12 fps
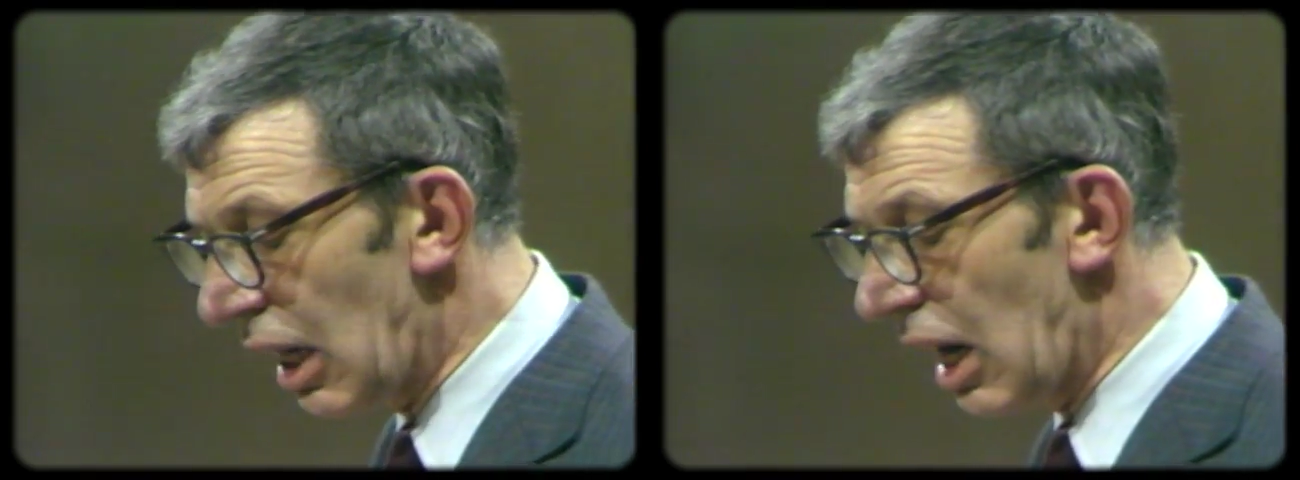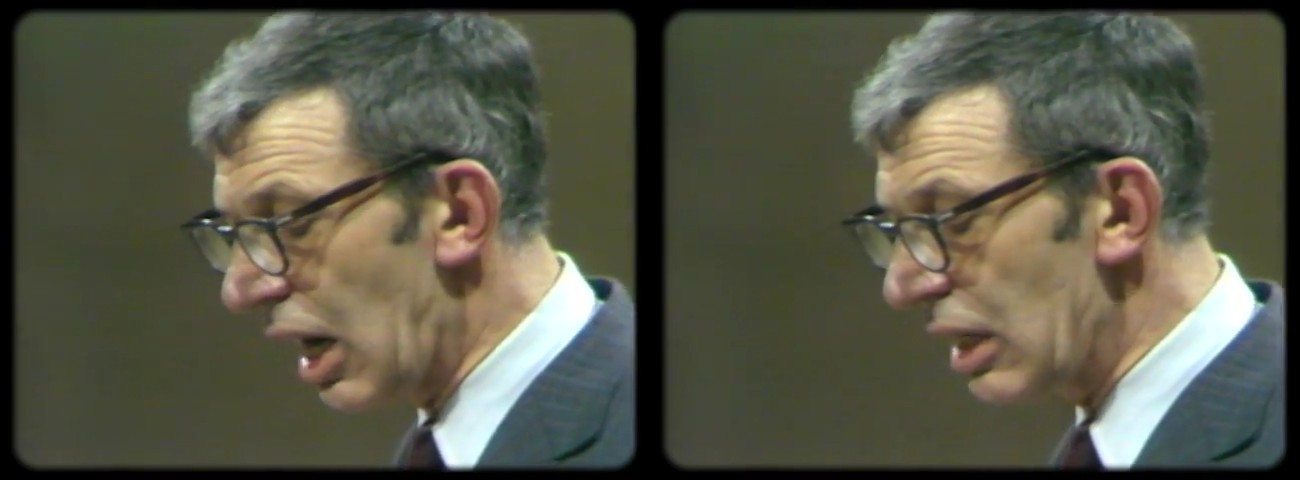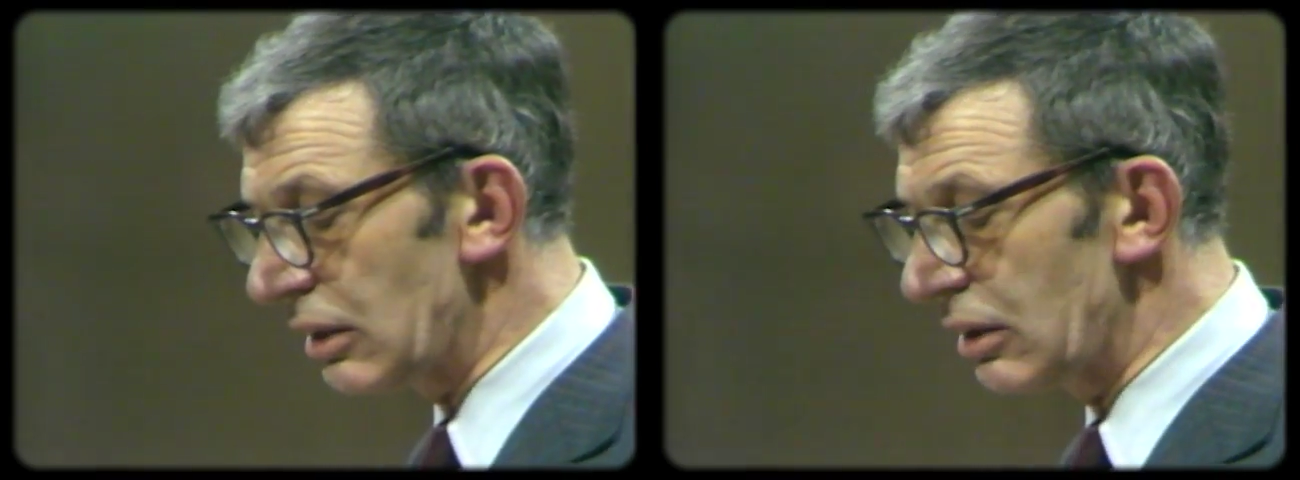
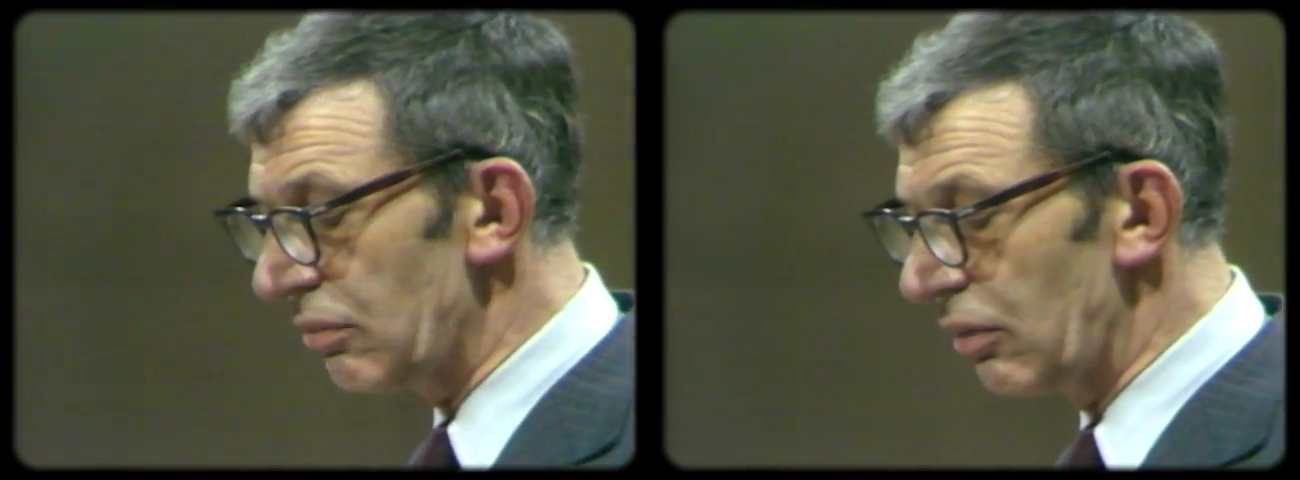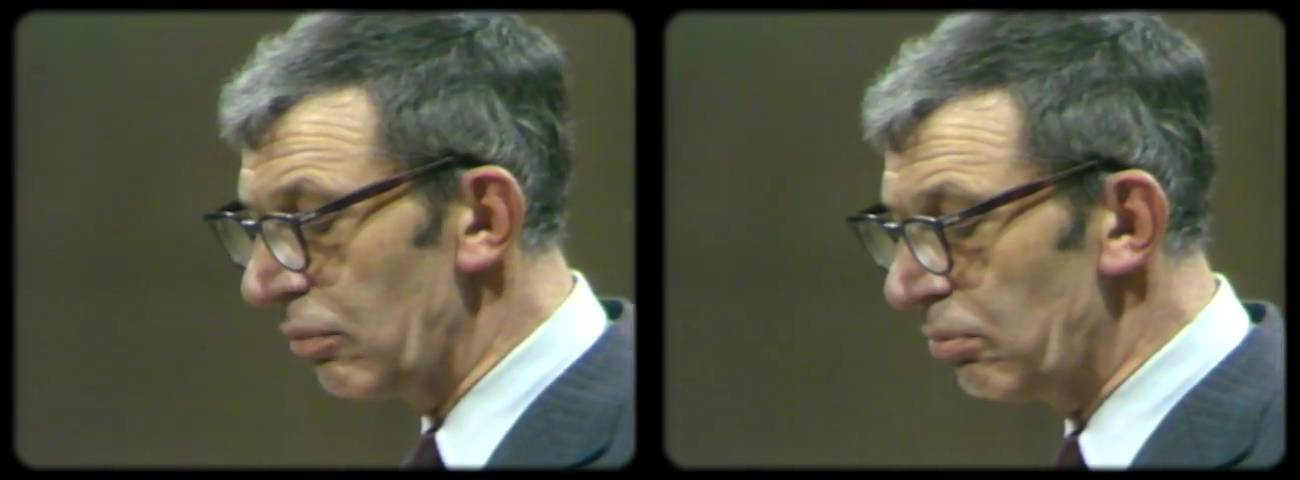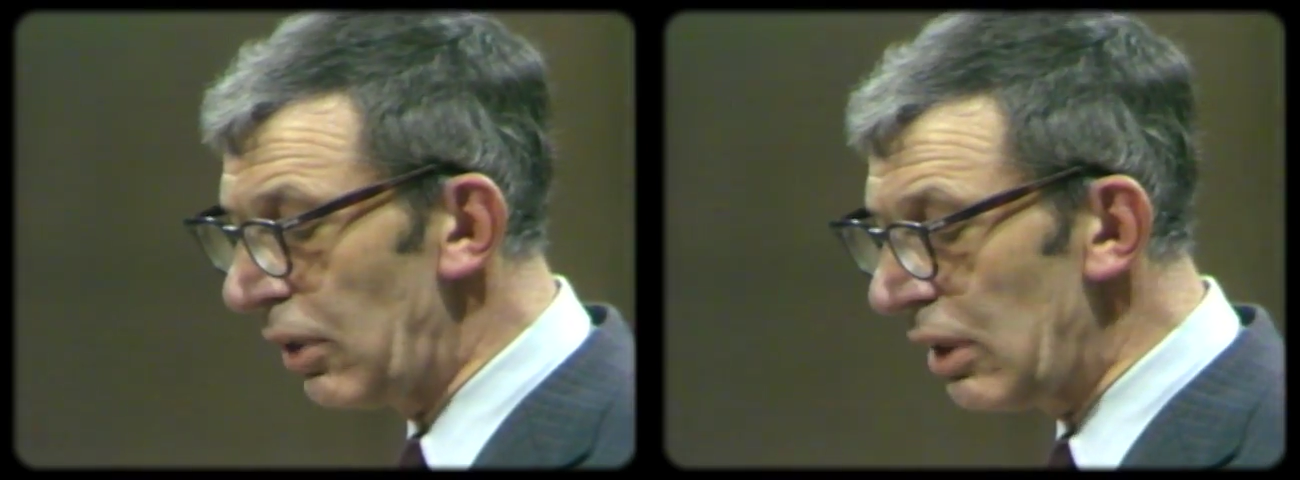hearts of
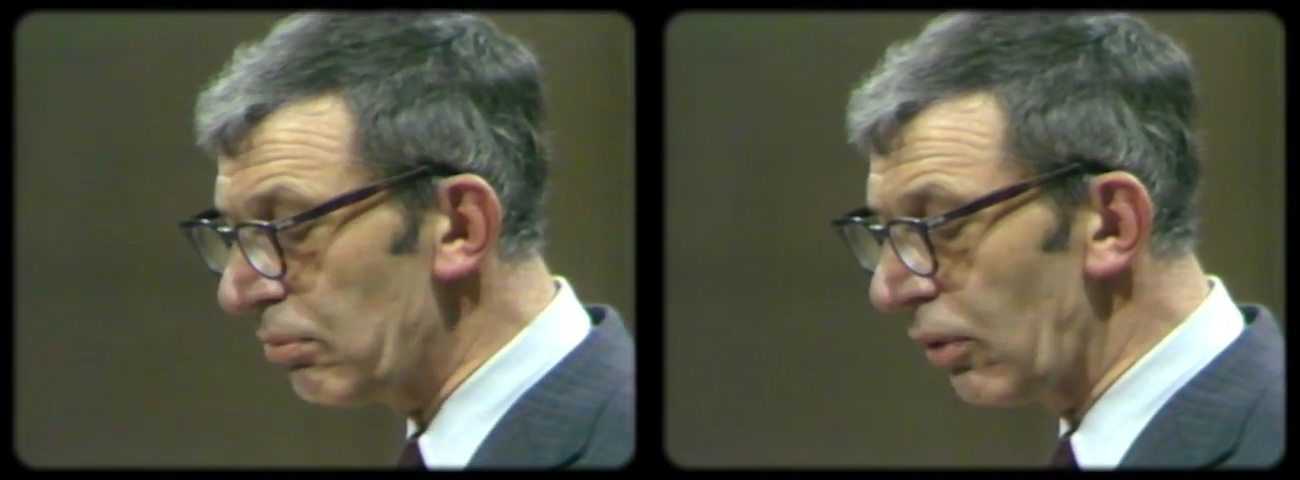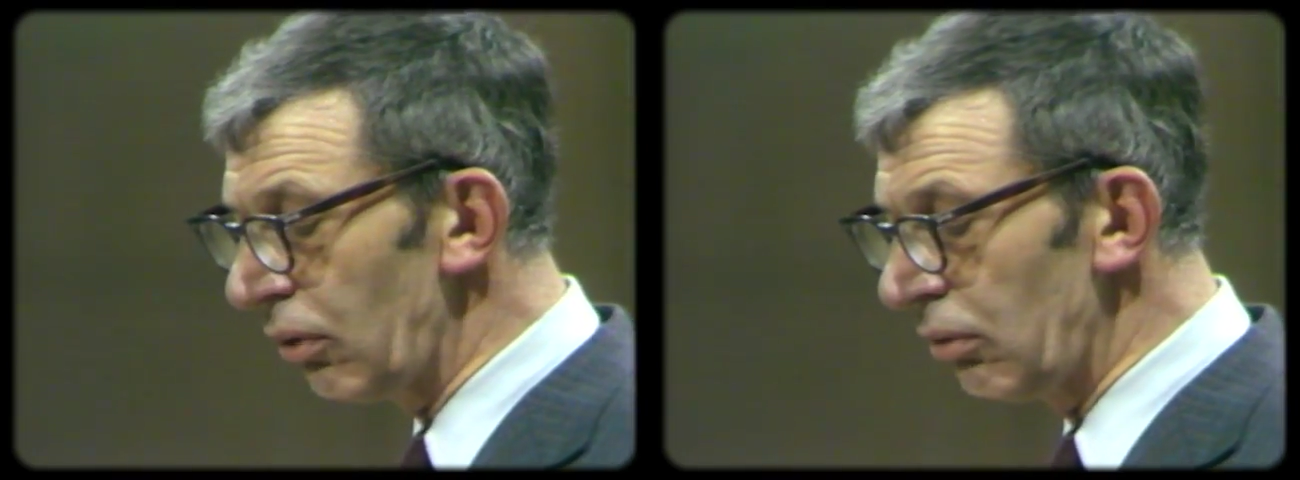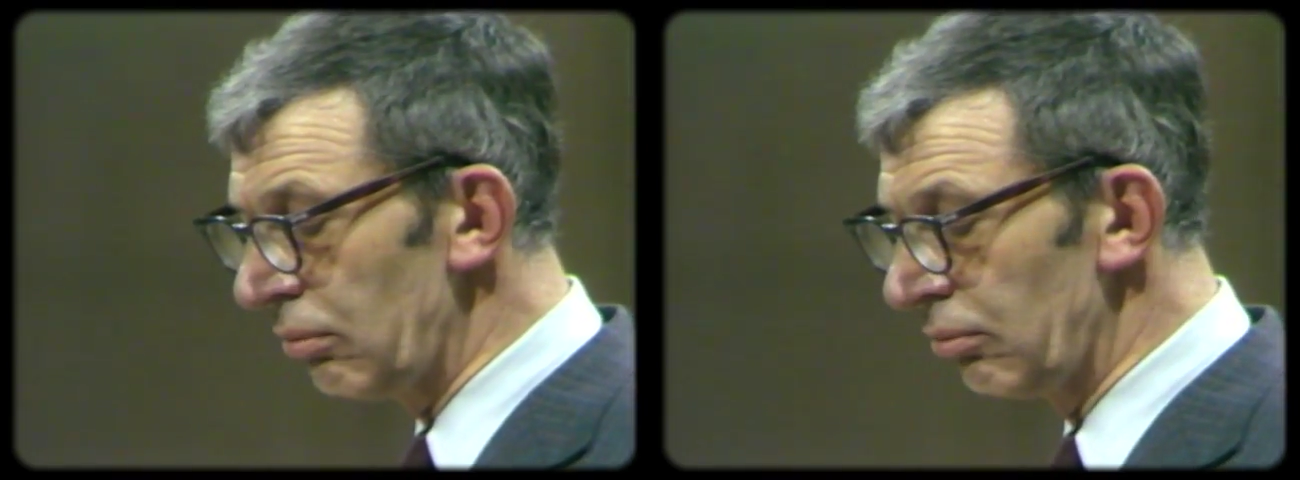the
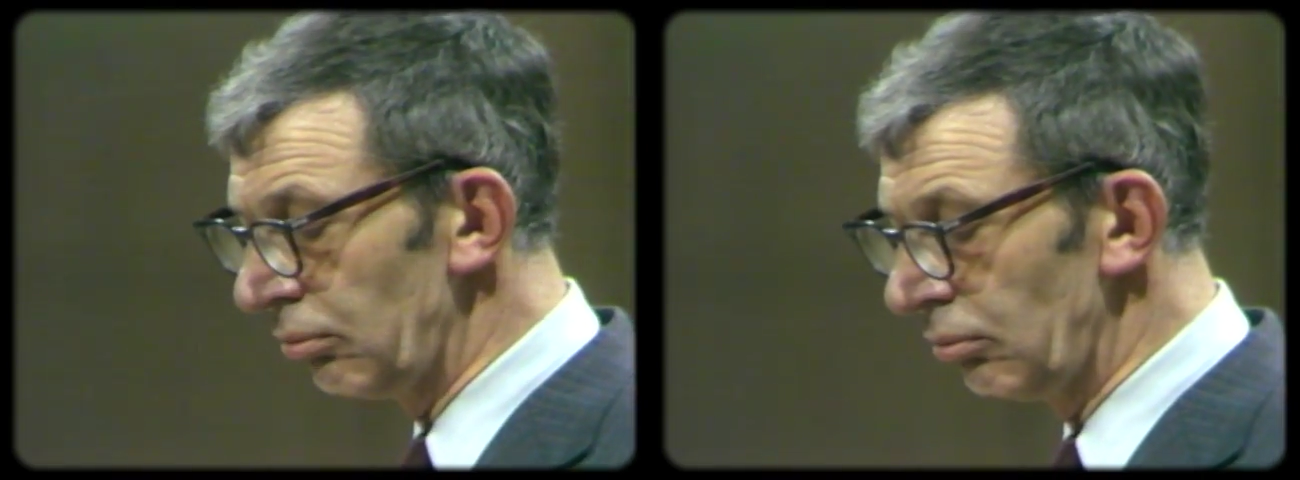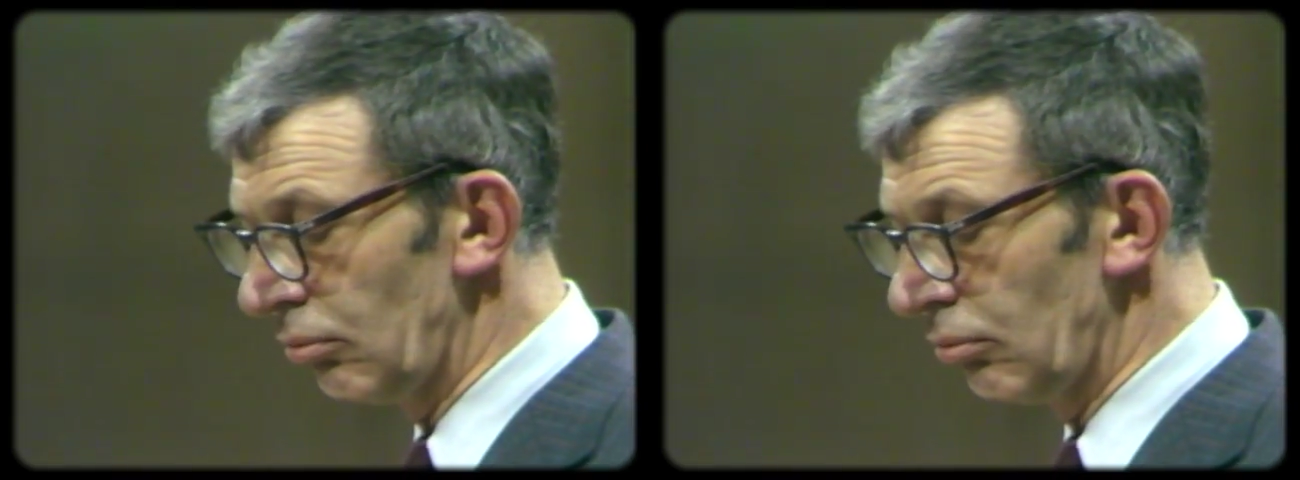people,